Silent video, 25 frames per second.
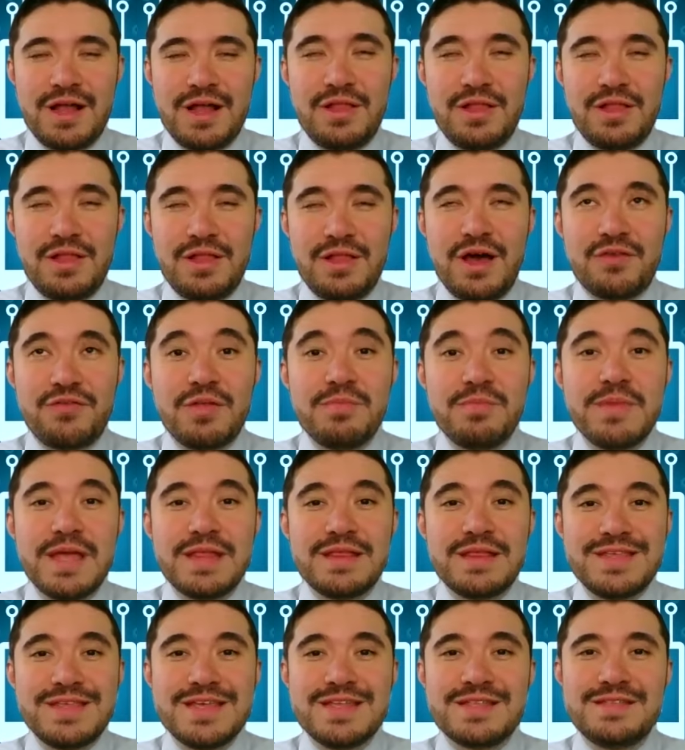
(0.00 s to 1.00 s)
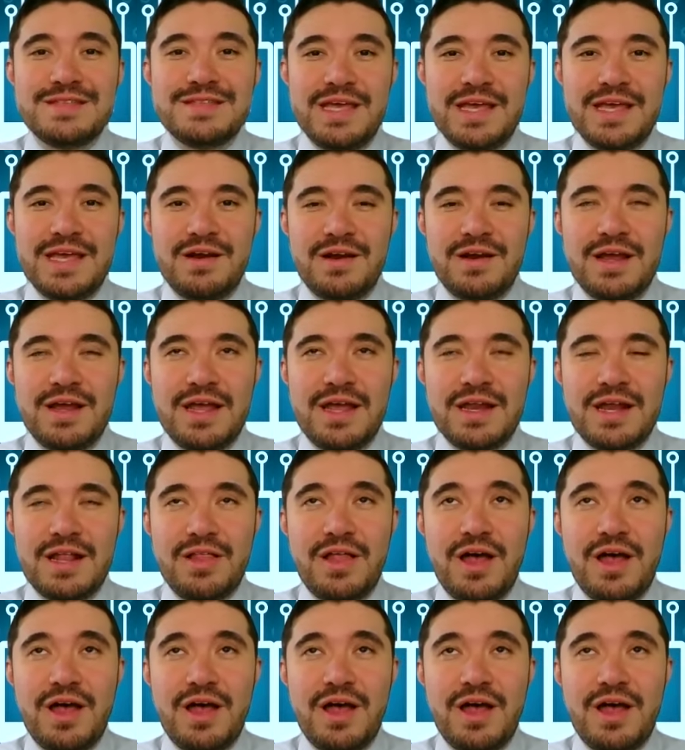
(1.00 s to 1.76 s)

a lot of unmet need there and a